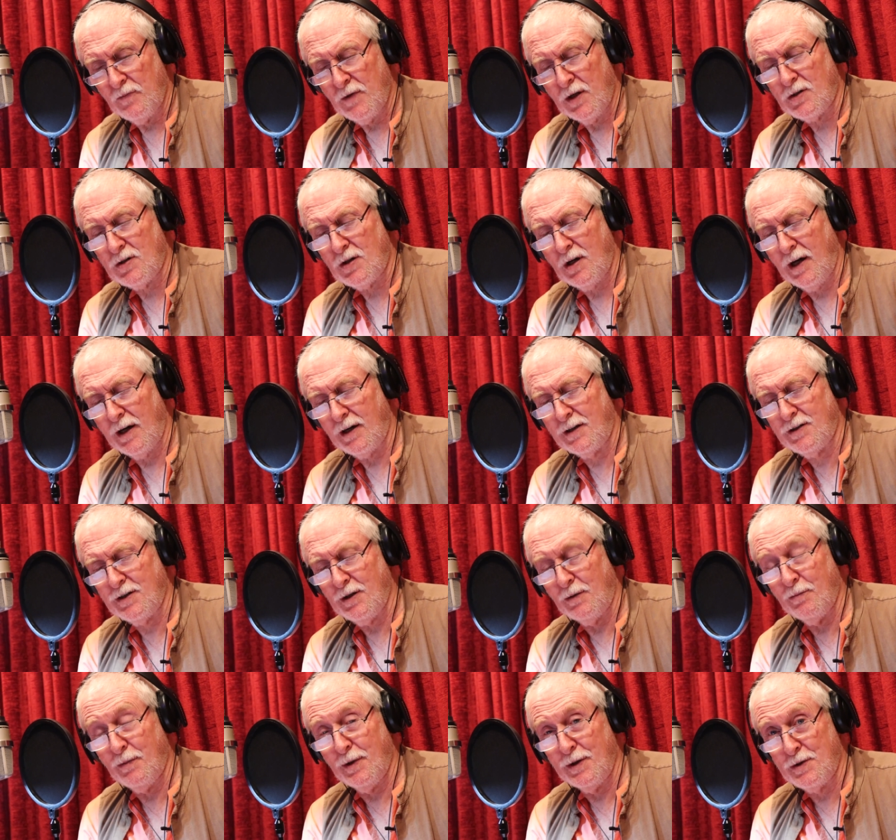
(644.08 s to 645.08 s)
It's like
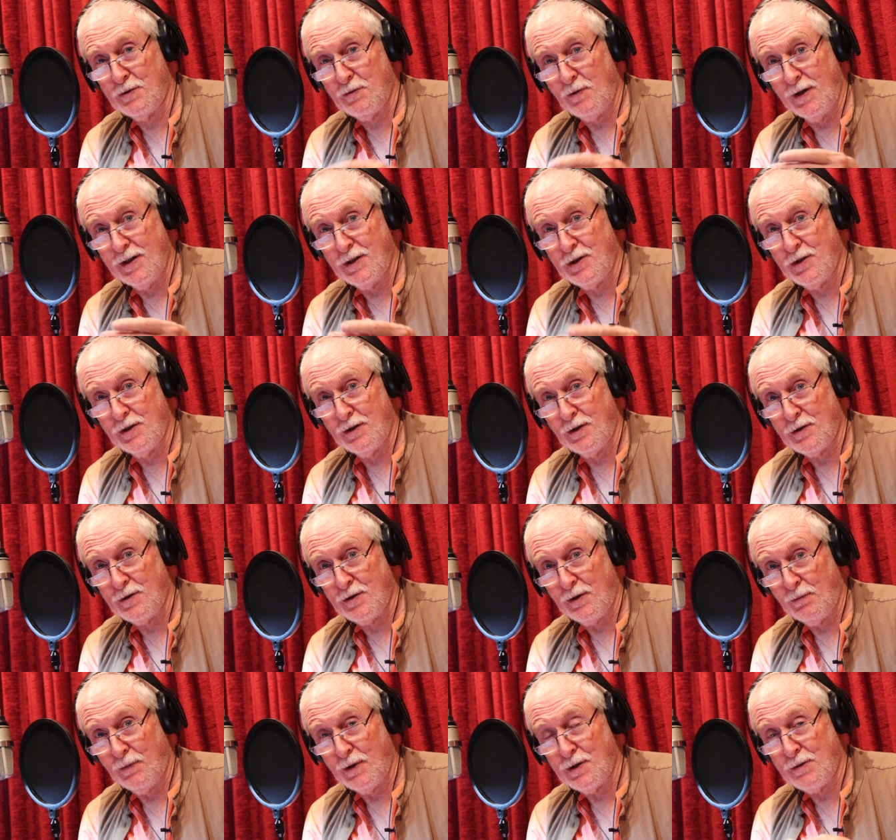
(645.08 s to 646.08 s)
someone's religion or
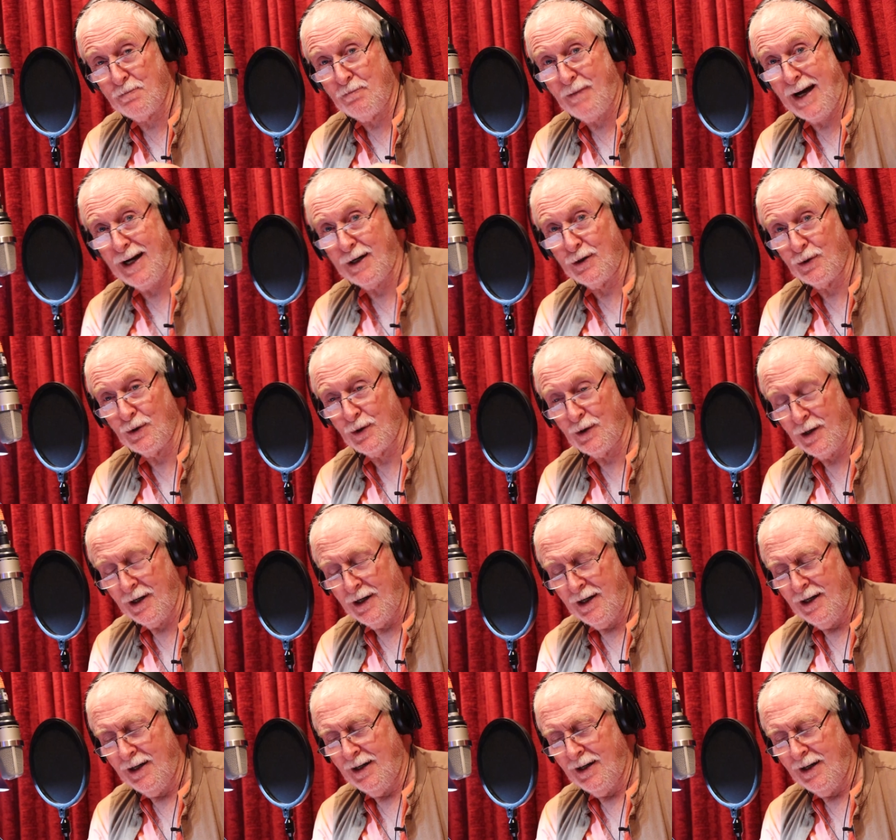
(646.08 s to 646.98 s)
someone's manhood.